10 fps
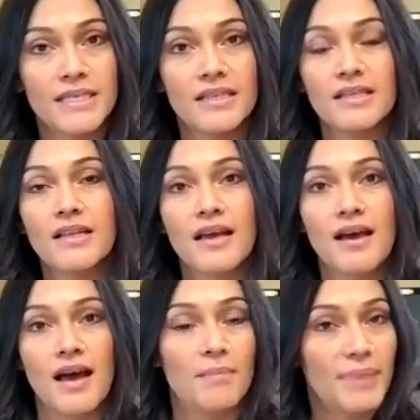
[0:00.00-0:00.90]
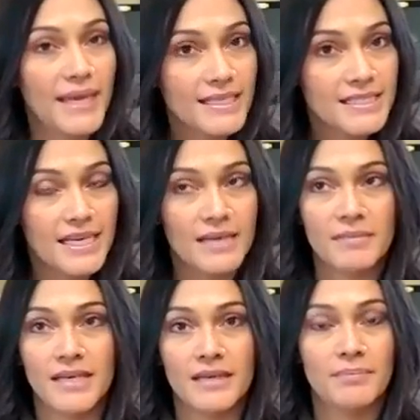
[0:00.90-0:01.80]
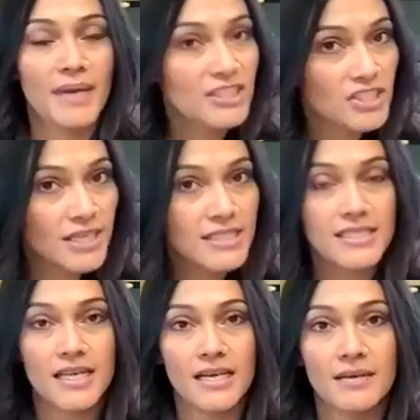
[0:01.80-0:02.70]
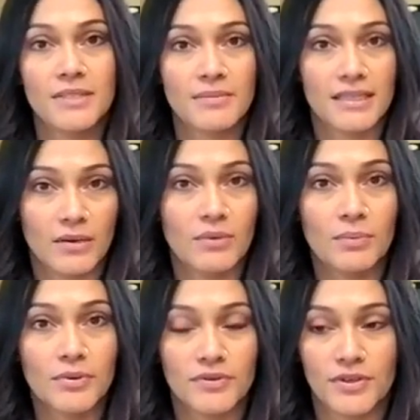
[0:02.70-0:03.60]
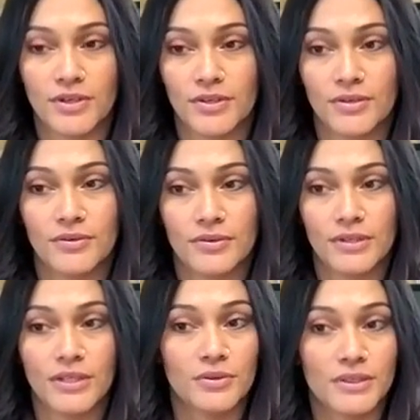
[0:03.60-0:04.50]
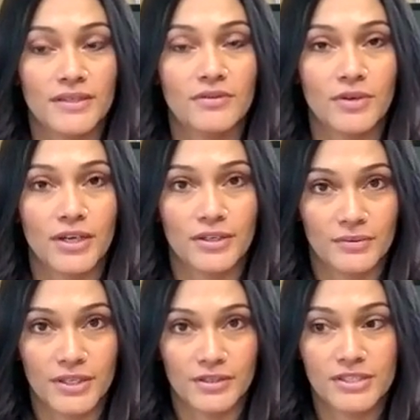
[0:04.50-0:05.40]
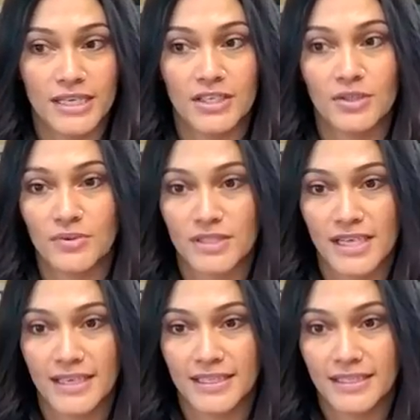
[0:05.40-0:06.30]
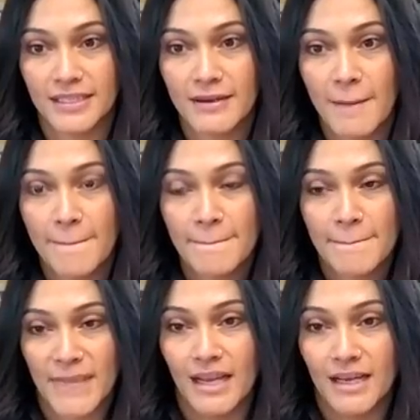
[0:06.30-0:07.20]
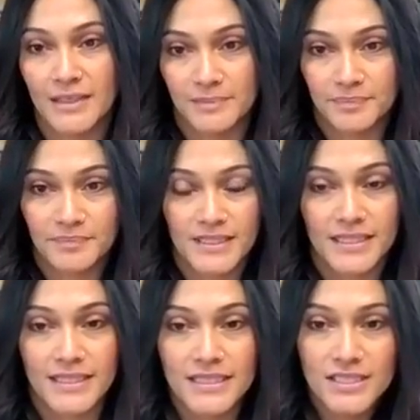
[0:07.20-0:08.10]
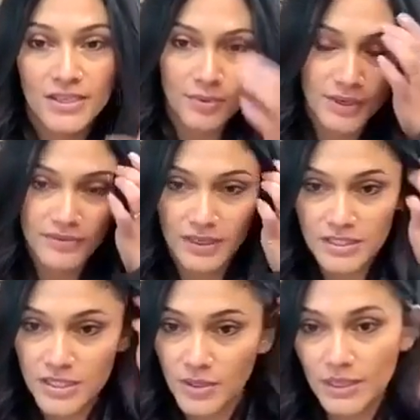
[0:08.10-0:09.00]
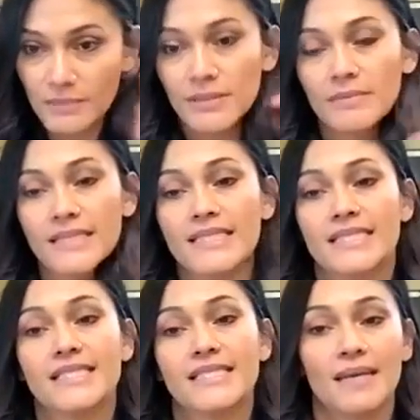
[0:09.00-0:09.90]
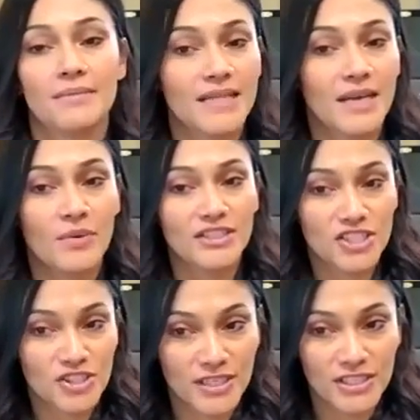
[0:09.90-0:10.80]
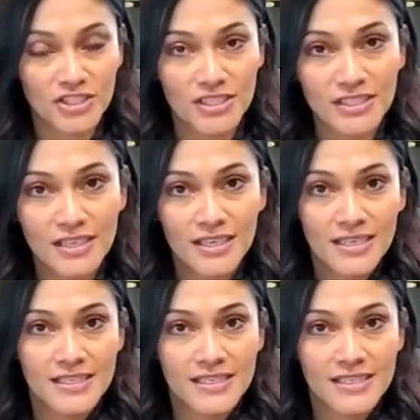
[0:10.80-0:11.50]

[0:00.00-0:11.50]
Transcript: bill, a bank statement, paycheck stub, something that will prove that you live where you're saying you reside in. This year, we've also implemented same-day registration.